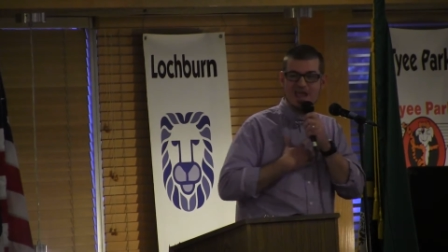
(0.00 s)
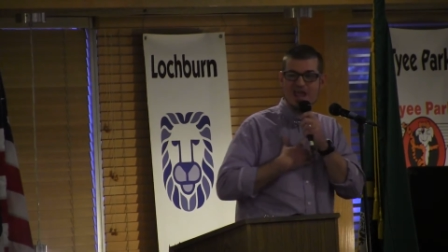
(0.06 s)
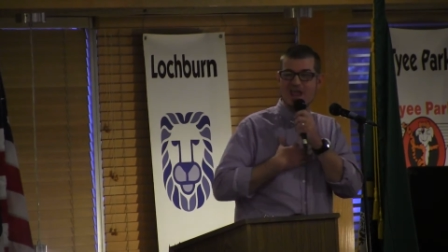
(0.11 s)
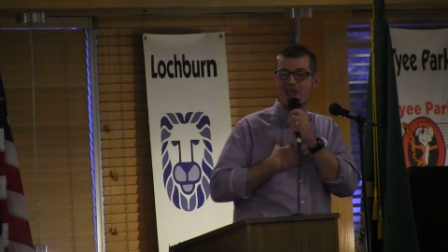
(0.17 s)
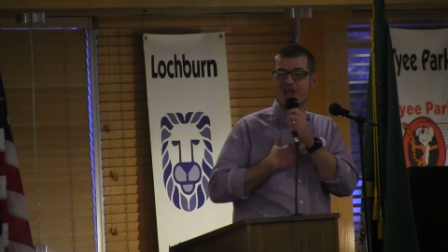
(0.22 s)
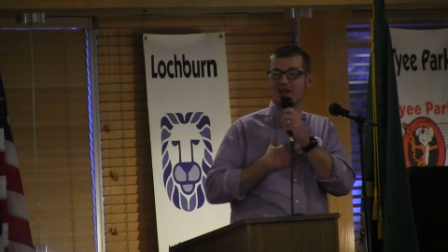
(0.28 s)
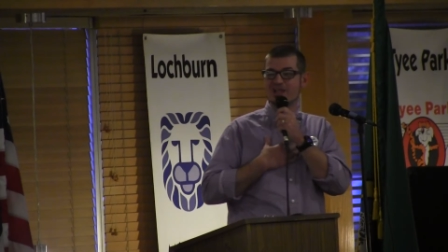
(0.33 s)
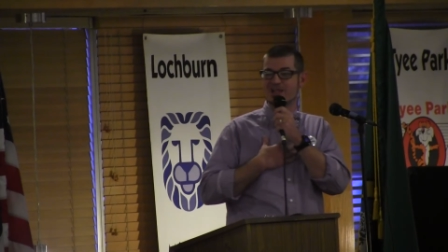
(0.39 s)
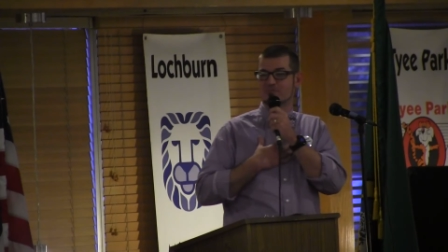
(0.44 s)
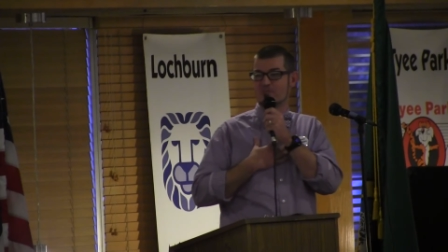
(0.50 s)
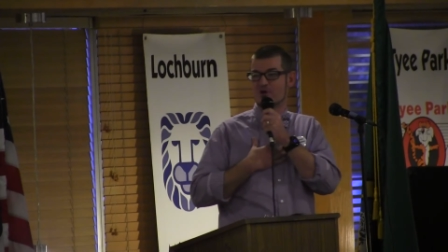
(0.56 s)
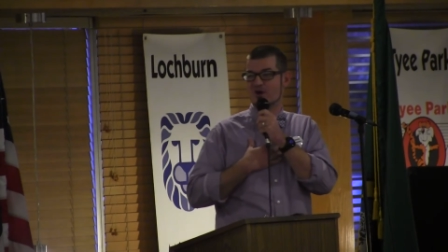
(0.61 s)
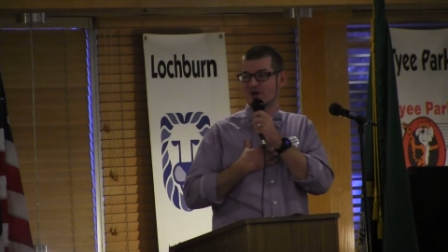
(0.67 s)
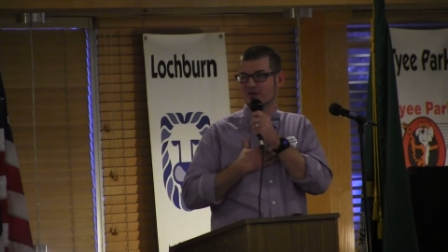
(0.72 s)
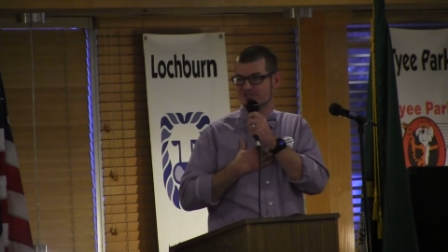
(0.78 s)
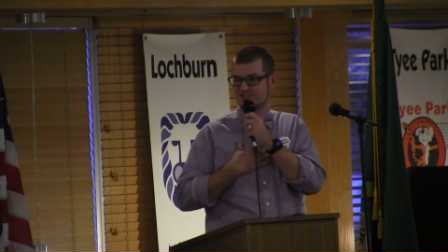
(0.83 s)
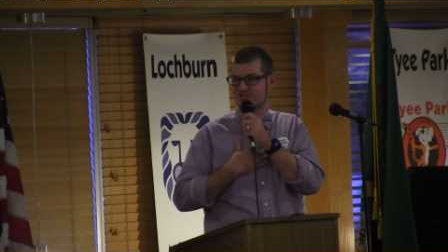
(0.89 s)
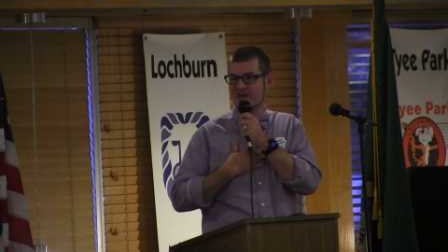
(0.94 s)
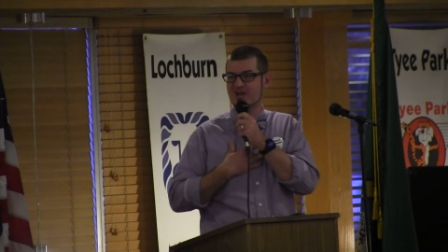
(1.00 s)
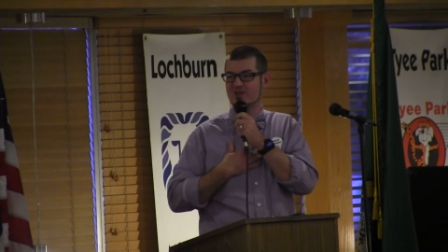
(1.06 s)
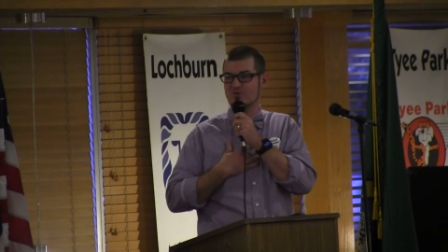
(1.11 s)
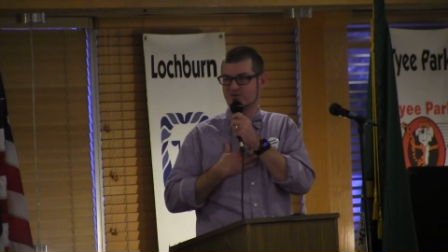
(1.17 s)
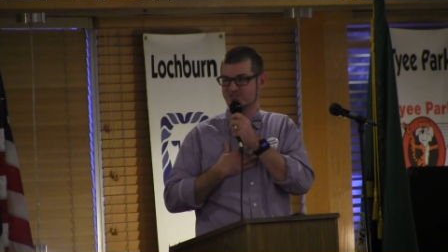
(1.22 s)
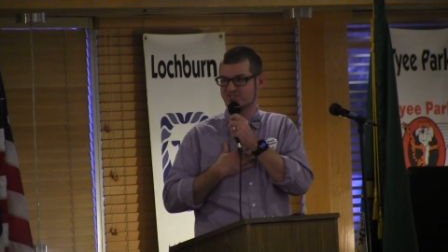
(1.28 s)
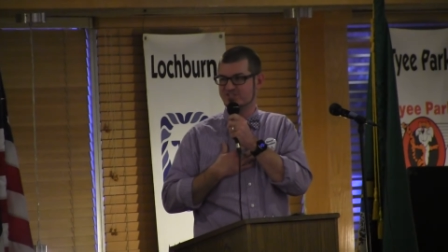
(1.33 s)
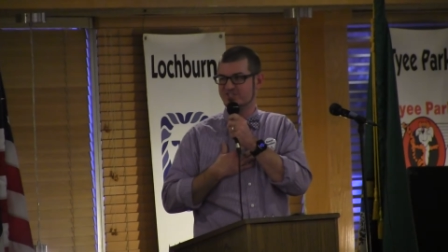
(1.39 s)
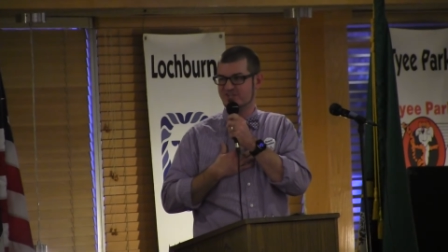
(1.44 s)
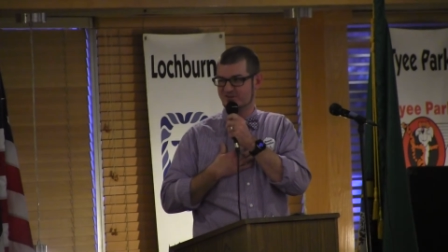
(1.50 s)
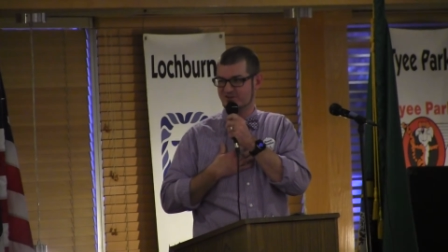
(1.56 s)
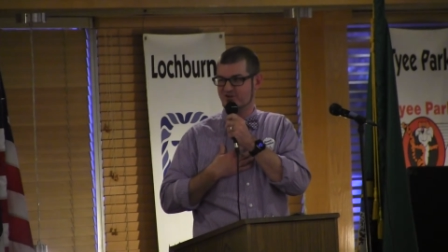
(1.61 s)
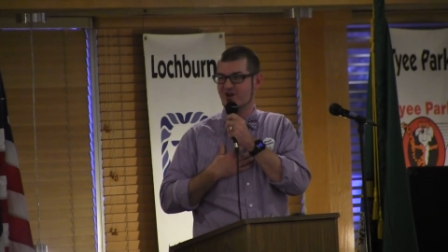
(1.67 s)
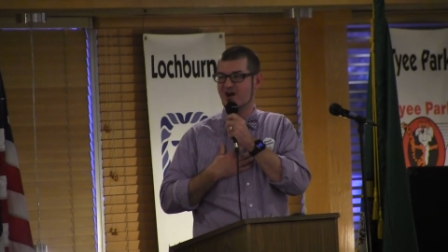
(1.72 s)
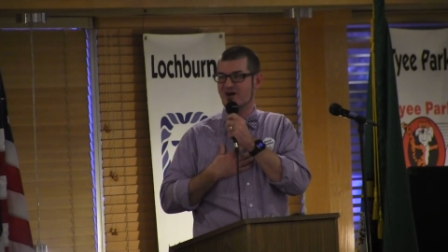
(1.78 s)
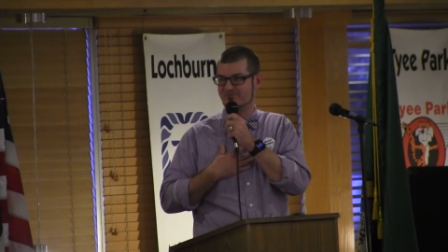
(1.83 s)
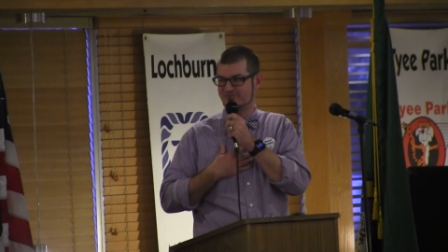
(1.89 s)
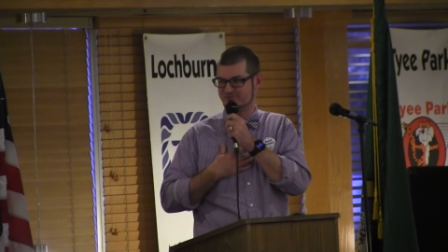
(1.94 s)
Hey, Eddie and Mark, Janet wants to see you in
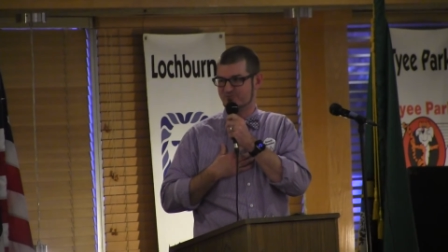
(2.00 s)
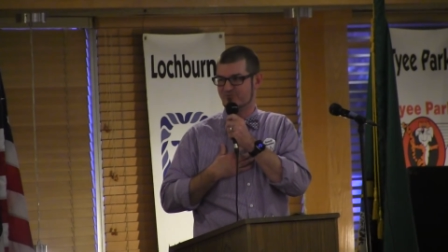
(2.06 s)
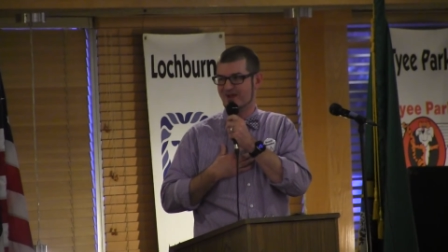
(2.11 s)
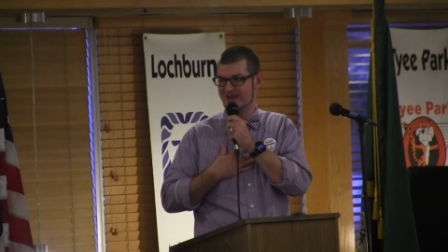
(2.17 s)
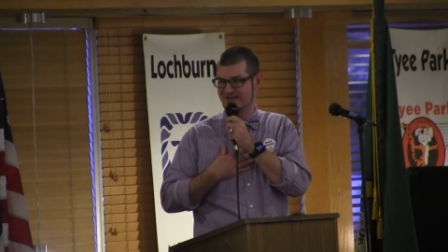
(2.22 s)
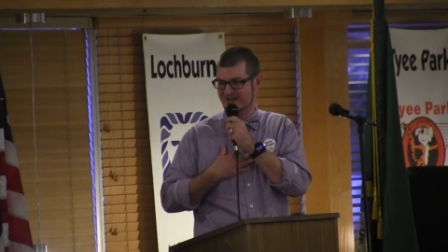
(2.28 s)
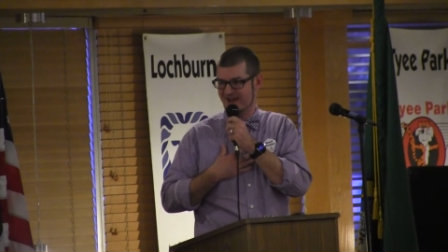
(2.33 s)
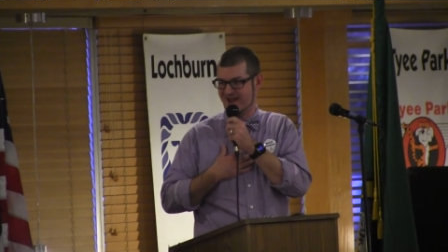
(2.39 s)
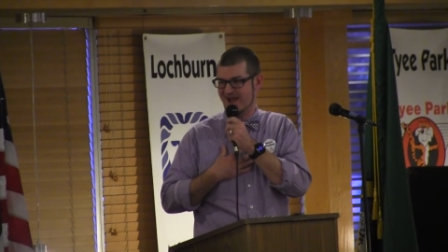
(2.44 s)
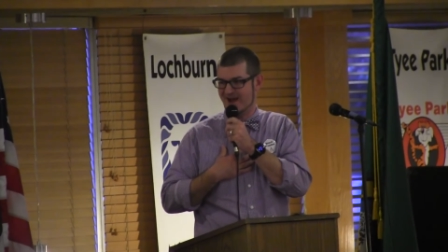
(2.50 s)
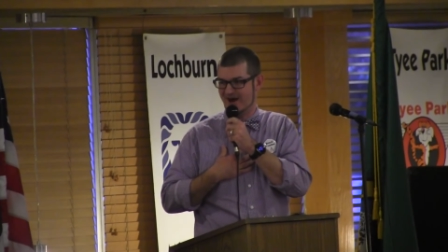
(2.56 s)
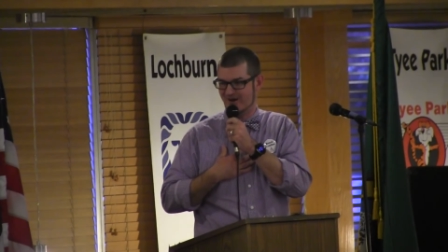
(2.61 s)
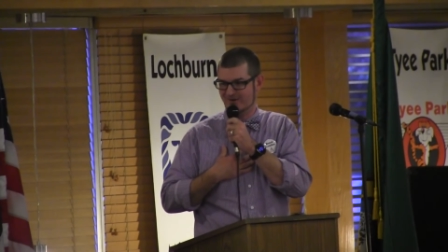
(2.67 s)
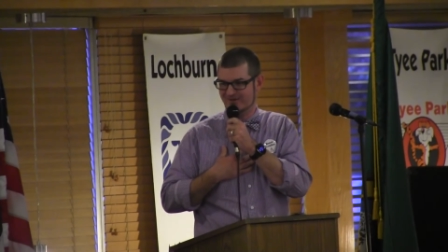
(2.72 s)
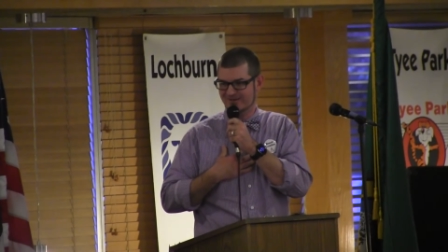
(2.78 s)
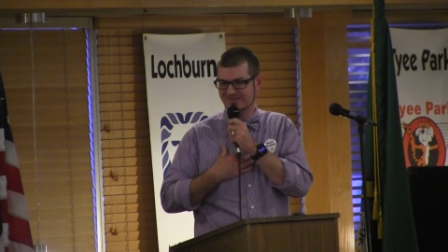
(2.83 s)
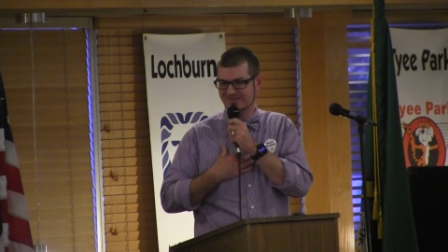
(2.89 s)
your office right now.